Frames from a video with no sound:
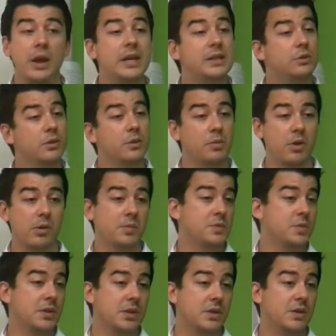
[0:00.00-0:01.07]
raise all the
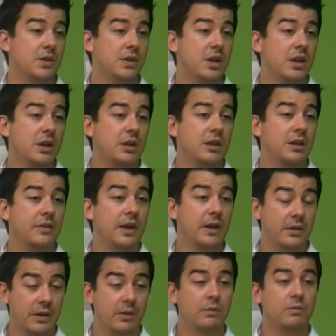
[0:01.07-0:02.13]
problems with you. You
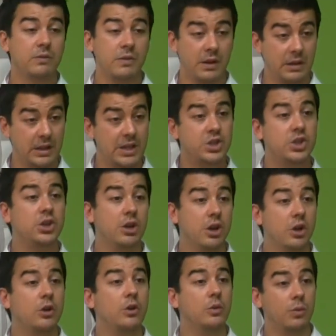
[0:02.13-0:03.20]
know, they'll let you
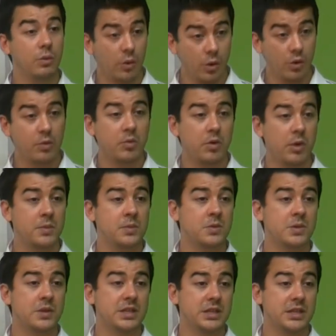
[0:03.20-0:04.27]
know all the problems
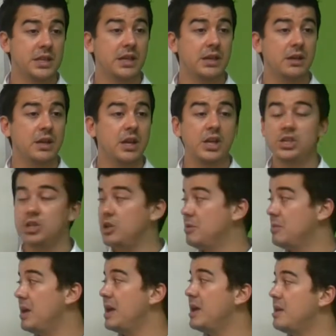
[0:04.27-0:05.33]
with this deal. So
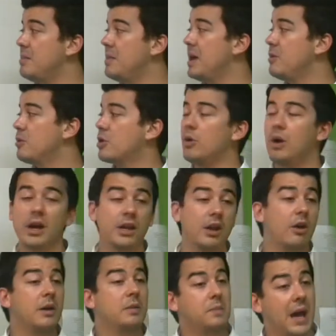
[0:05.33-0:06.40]
it may require
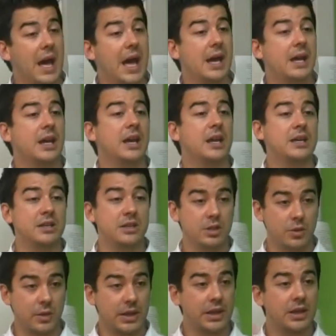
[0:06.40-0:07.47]
going back and
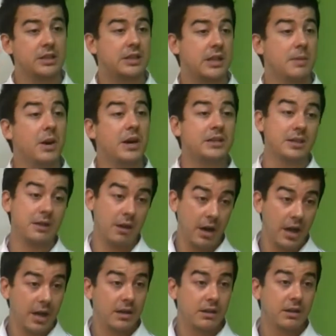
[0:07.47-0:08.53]
doing, so they might
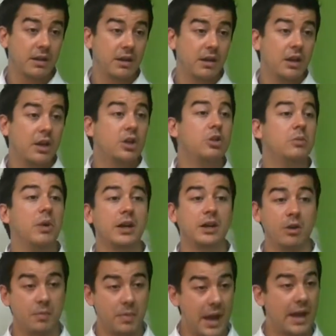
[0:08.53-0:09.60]
deny it. You might
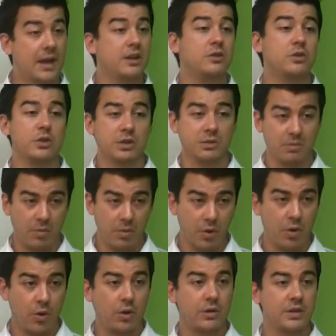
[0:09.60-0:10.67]
go back and do some
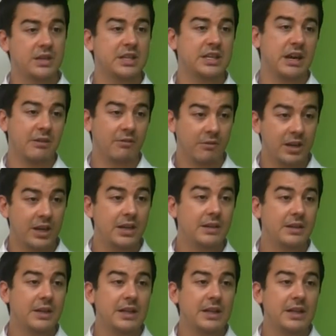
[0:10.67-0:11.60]
more discovery,